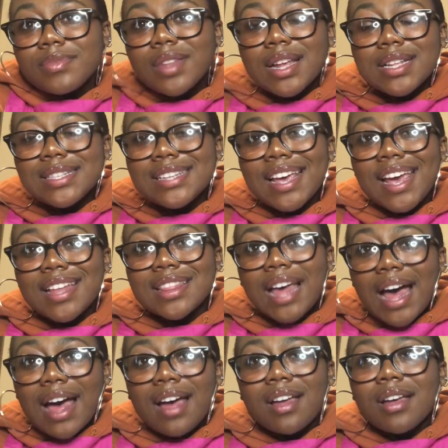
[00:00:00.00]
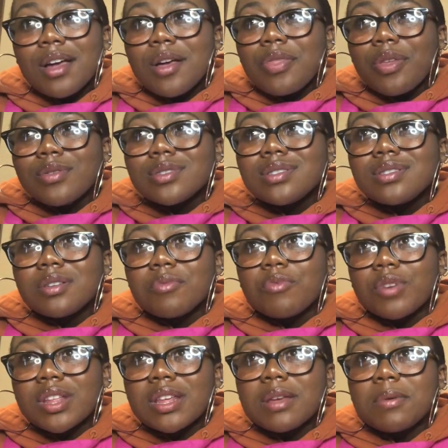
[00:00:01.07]
in saying that, those are some
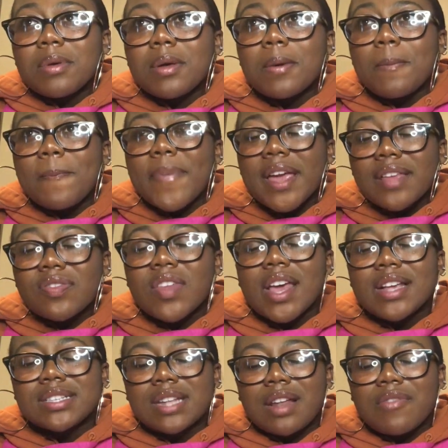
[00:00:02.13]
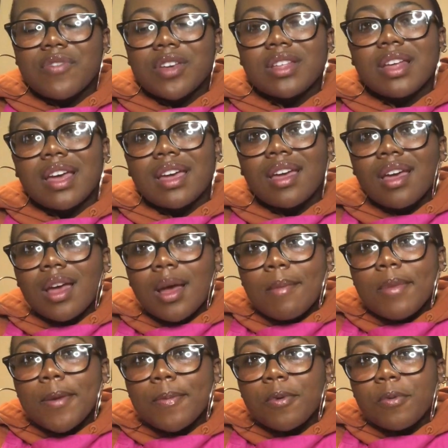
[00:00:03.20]
really big things that I feel like
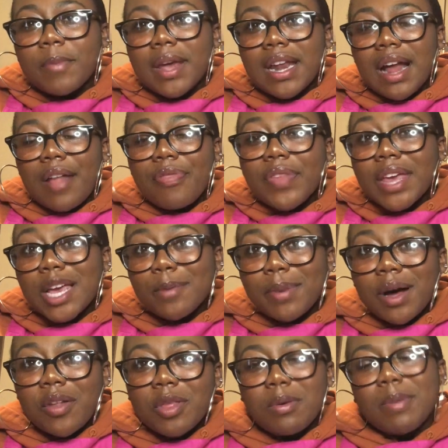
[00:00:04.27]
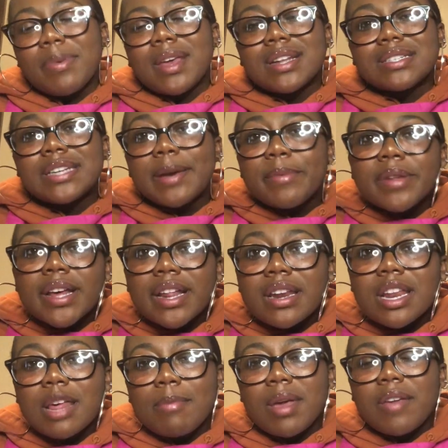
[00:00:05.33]
people may not think about. They may be intimidated.
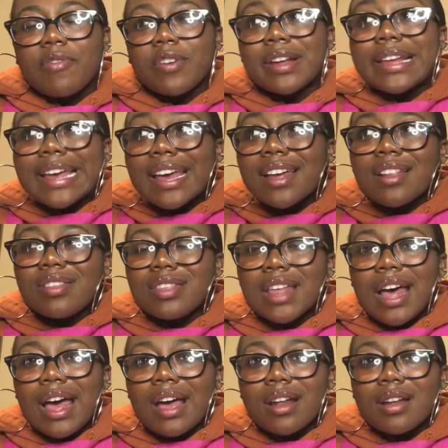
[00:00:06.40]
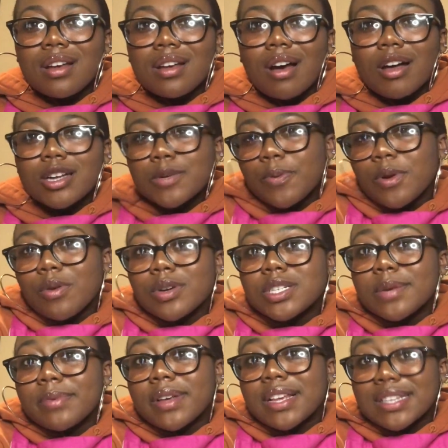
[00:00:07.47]
They may forget that
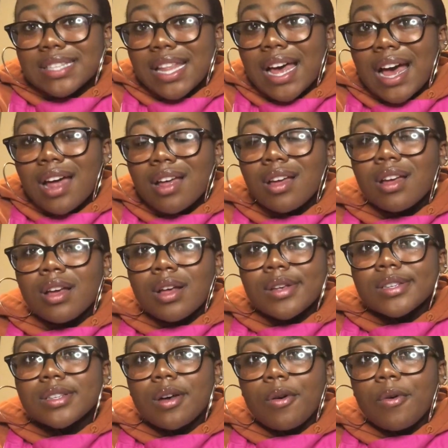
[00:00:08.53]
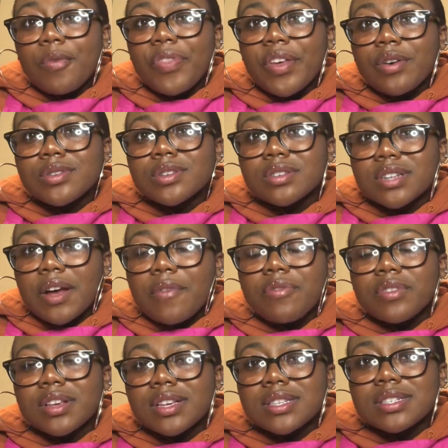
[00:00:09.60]
entrepreneurship is that. So those are
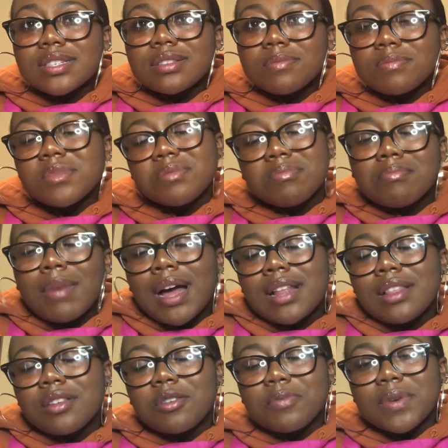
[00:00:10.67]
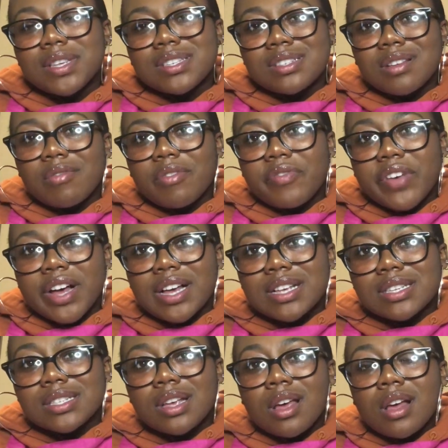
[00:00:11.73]
definitely my little pieces of
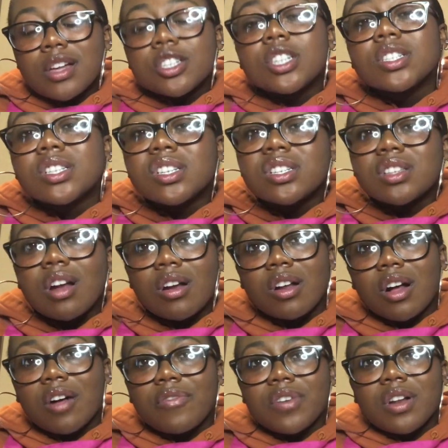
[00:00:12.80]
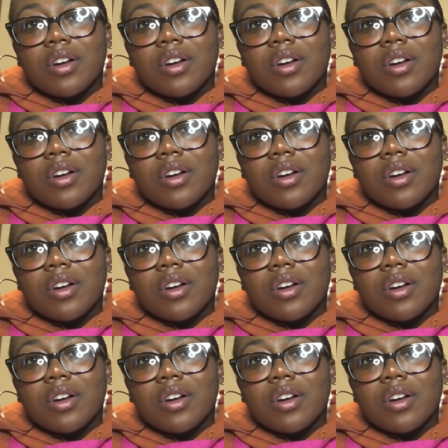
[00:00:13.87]
advice just to start off,